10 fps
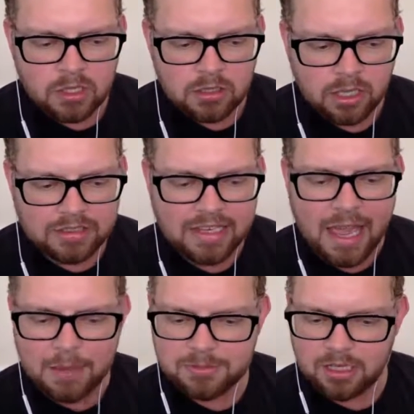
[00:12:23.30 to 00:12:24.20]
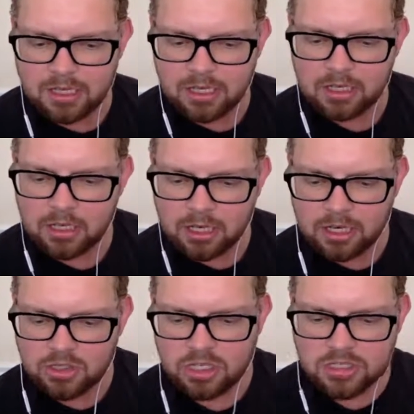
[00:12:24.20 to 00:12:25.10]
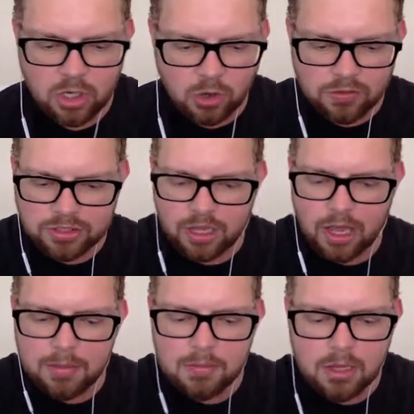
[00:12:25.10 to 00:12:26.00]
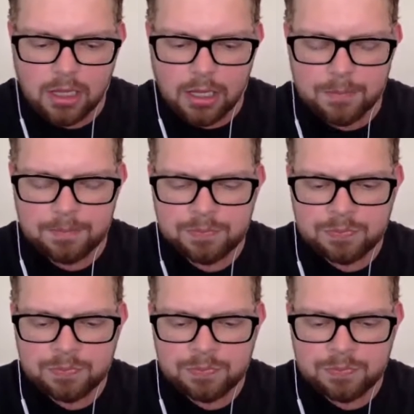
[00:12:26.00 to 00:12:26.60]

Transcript: adapted and adjusted over time. I'm